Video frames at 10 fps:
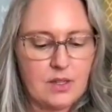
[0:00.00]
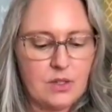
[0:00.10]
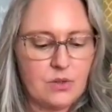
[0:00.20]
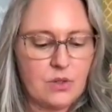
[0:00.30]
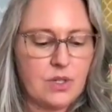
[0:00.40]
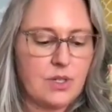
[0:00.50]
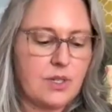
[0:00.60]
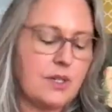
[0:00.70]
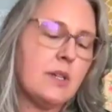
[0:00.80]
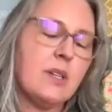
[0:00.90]
you
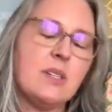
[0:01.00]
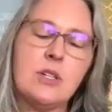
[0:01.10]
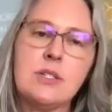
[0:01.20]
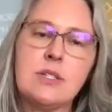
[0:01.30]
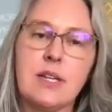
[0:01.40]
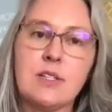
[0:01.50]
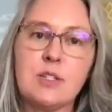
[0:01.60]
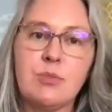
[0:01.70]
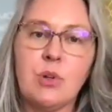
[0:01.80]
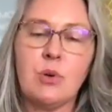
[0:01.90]
could just
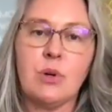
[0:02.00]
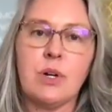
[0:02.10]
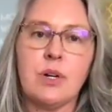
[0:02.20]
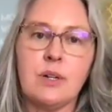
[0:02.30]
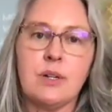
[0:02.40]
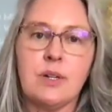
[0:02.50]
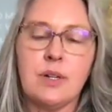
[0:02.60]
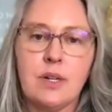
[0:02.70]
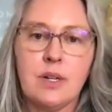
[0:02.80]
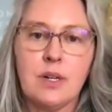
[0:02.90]
explore
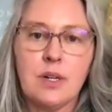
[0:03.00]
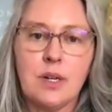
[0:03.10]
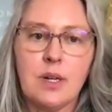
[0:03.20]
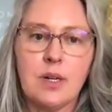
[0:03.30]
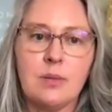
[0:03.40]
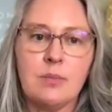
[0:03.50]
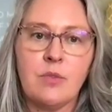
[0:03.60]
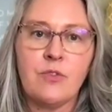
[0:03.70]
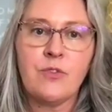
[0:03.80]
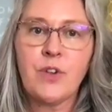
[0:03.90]

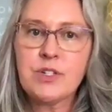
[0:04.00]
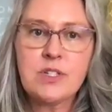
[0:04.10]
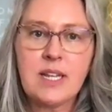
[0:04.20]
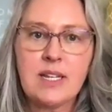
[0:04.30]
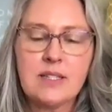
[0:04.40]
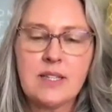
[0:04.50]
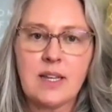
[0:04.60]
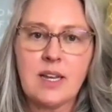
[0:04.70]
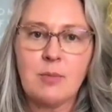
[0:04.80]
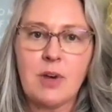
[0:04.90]
first things
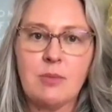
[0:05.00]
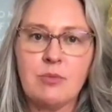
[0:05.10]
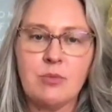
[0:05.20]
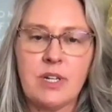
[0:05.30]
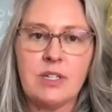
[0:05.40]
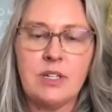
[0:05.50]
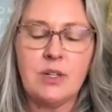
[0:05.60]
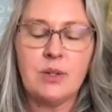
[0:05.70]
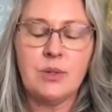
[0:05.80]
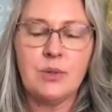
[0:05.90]
that come up when
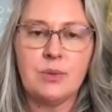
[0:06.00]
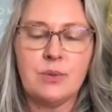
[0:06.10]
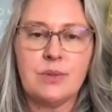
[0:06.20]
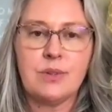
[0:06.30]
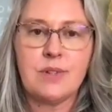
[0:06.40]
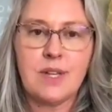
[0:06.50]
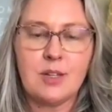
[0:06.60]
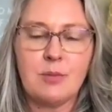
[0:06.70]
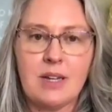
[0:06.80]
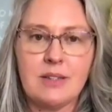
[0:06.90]
you
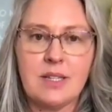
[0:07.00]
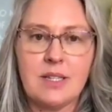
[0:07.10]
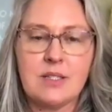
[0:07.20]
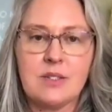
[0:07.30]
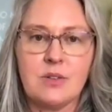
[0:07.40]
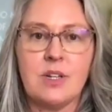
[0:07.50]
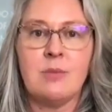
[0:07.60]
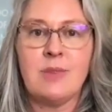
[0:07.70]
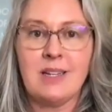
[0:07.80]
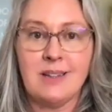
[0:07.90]
think about this
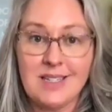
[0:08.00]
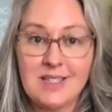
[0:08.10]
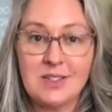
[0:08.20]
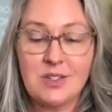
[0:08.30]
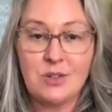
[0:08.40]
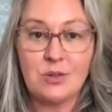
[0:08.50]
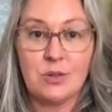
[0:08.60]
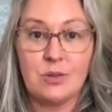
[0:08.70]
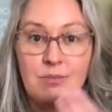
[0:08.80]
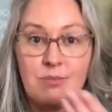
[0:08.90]
dream and listen
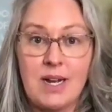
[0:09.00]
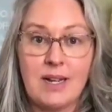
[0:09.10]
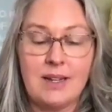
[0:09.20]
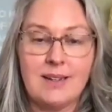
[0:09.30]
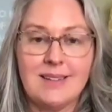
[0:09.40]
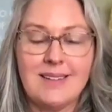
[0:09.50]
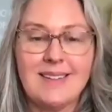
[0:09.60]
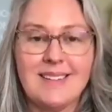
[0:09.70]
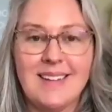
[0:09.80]
to my